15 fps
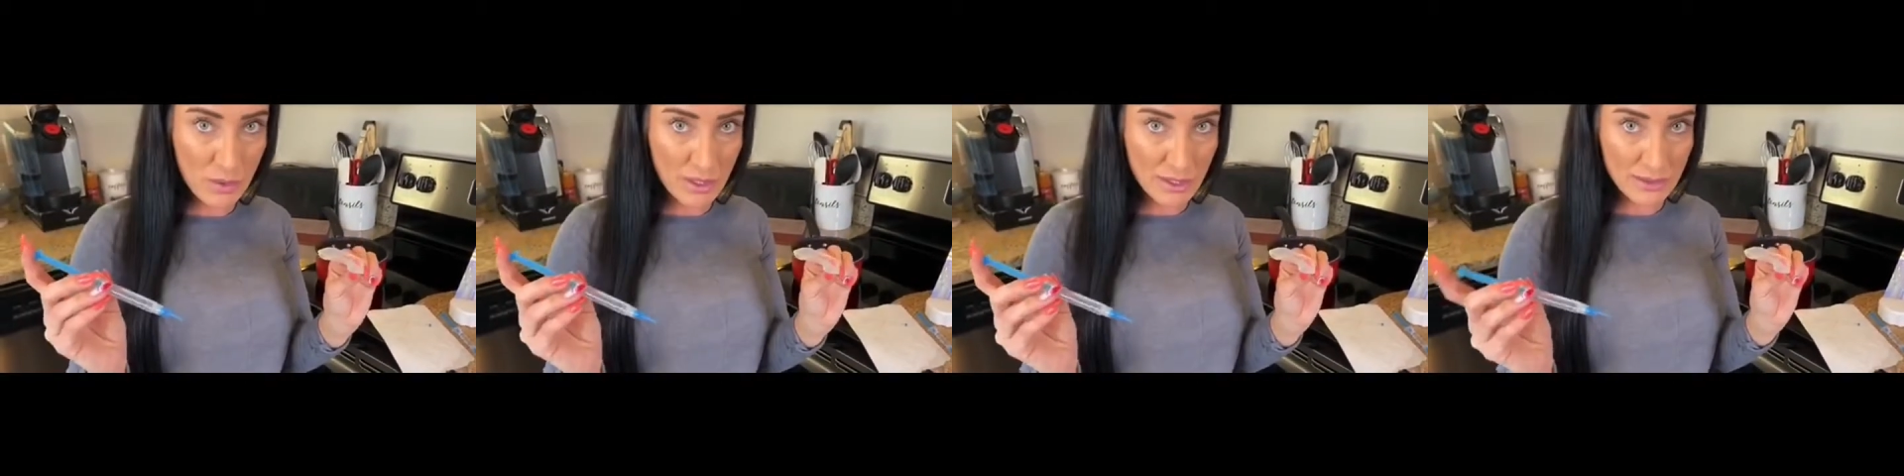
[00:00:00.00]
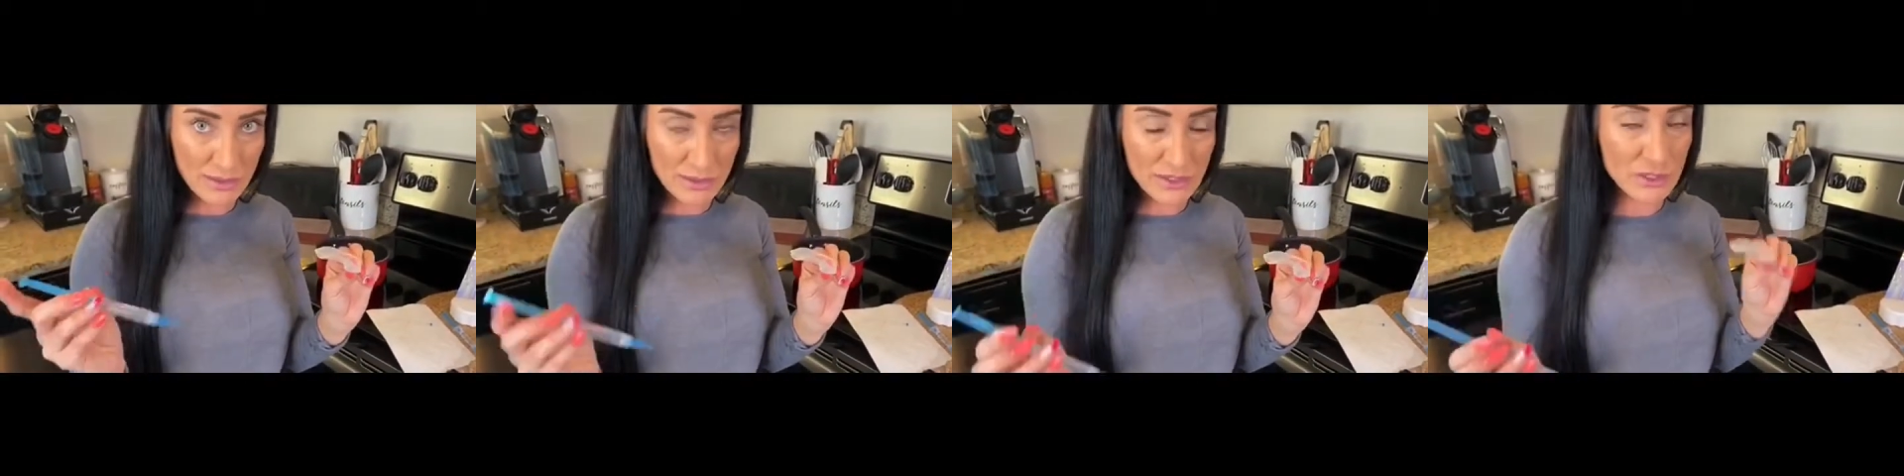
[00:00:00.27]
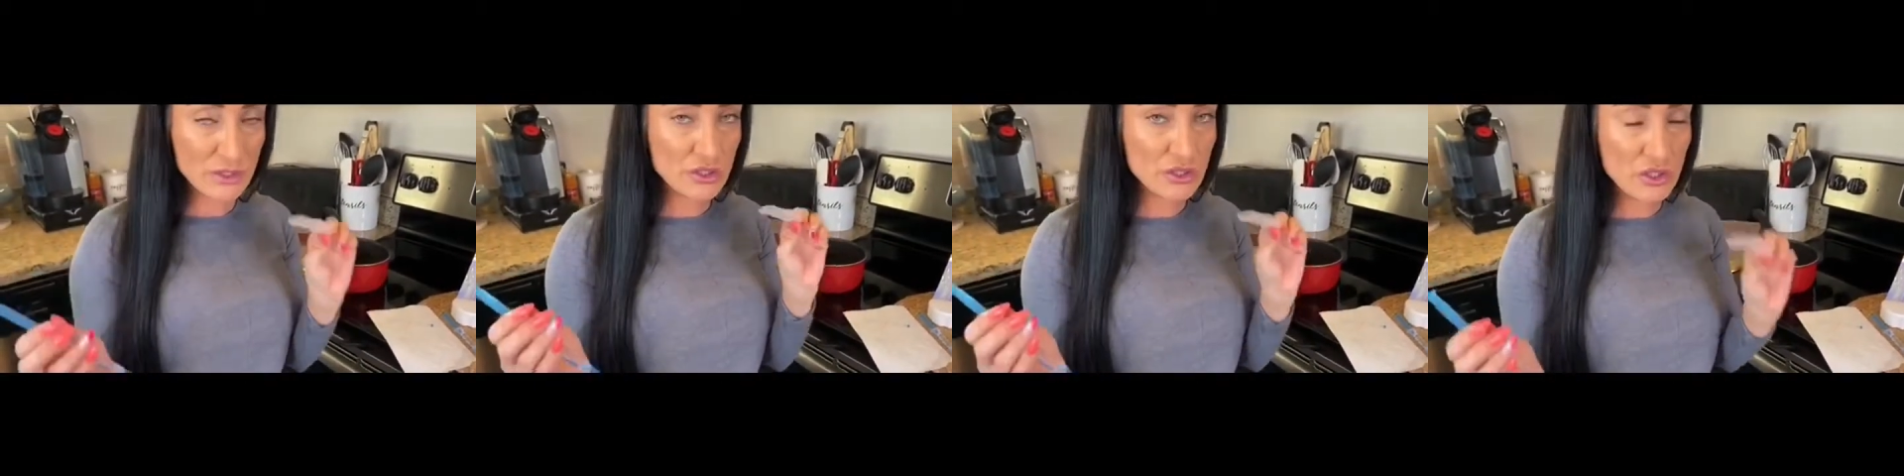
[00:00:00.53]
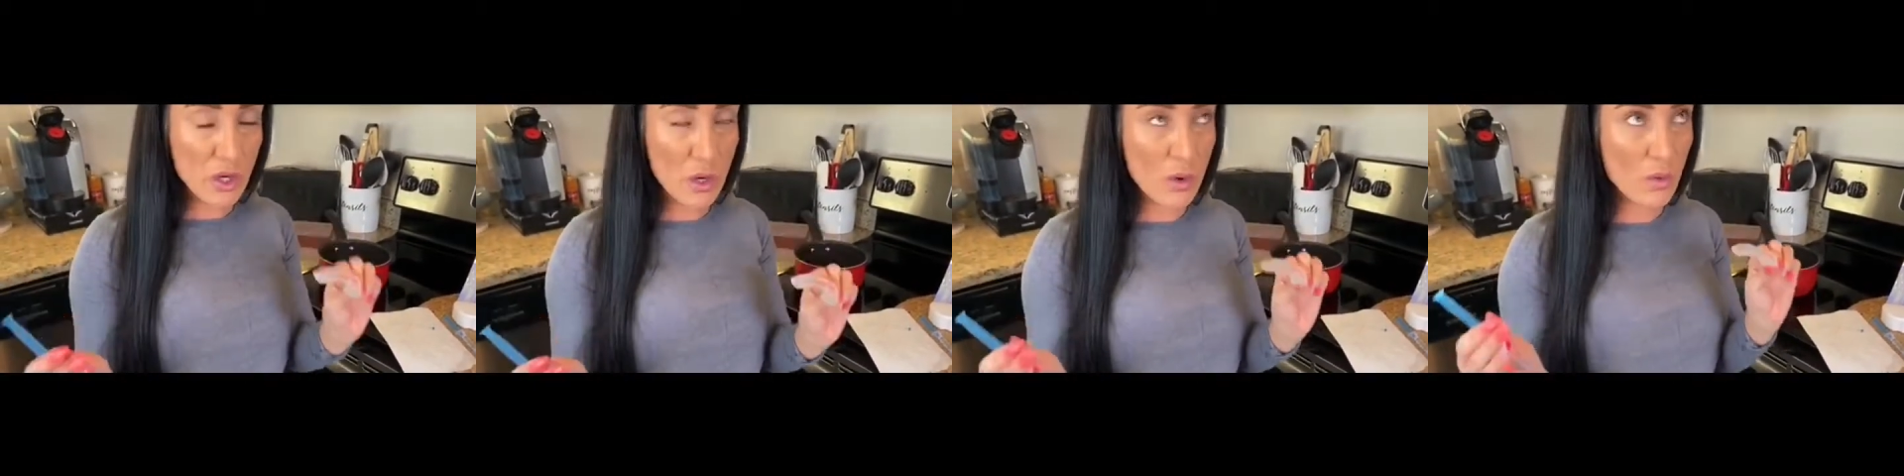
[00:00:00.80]
You
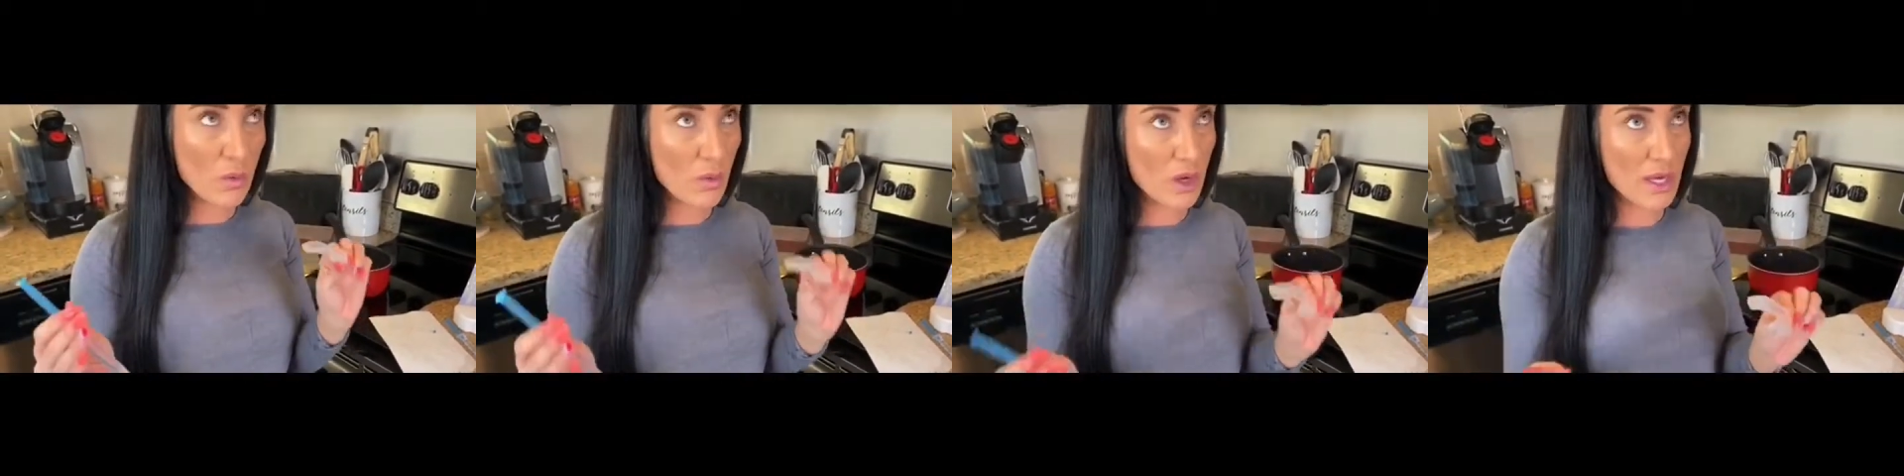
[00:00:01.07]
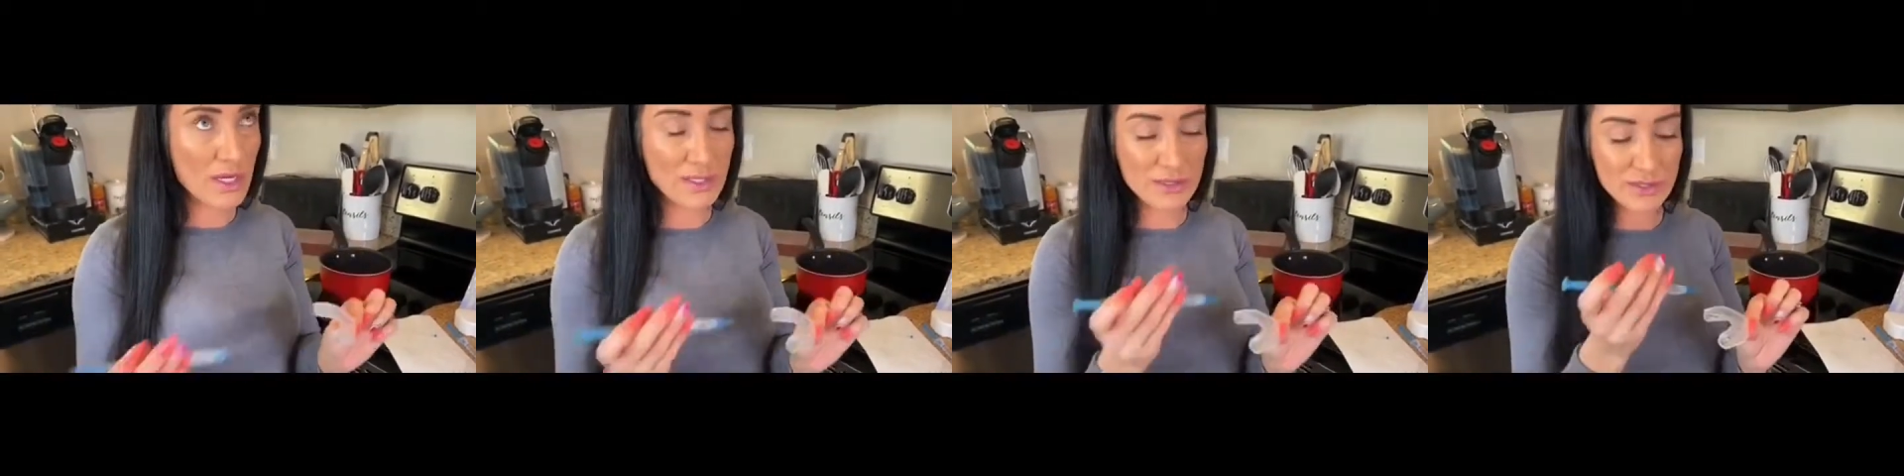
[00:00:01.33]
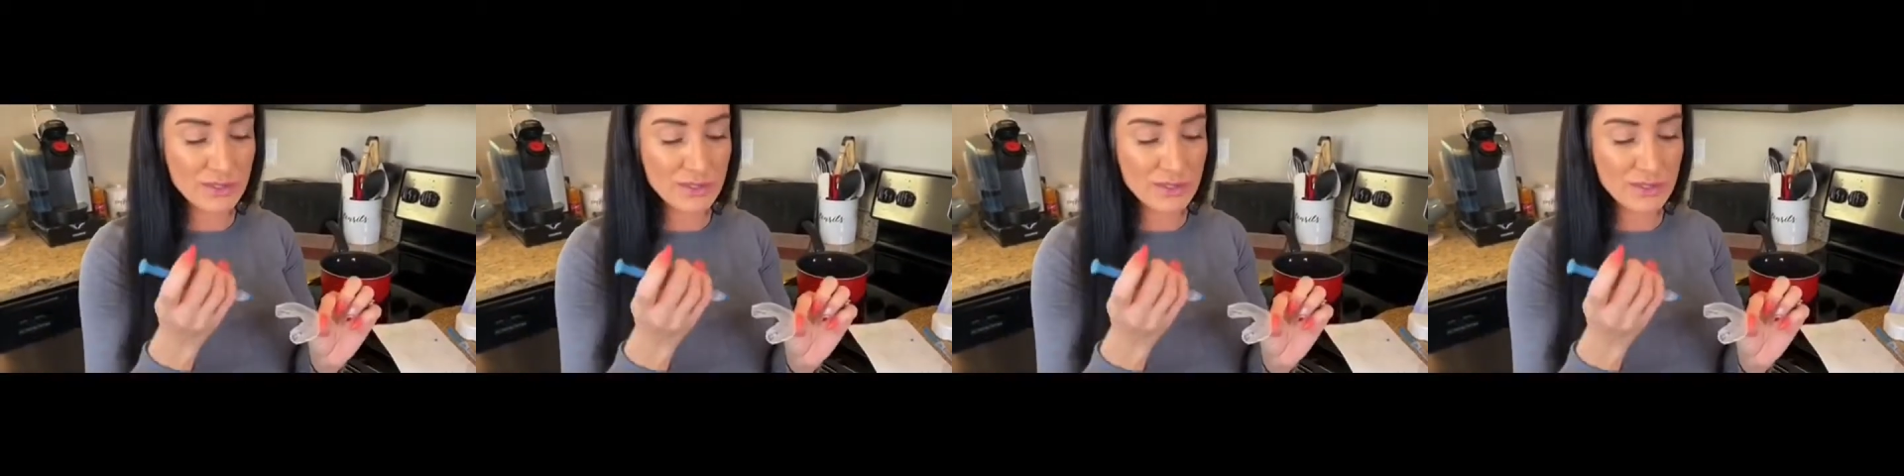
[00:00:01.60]
don't want to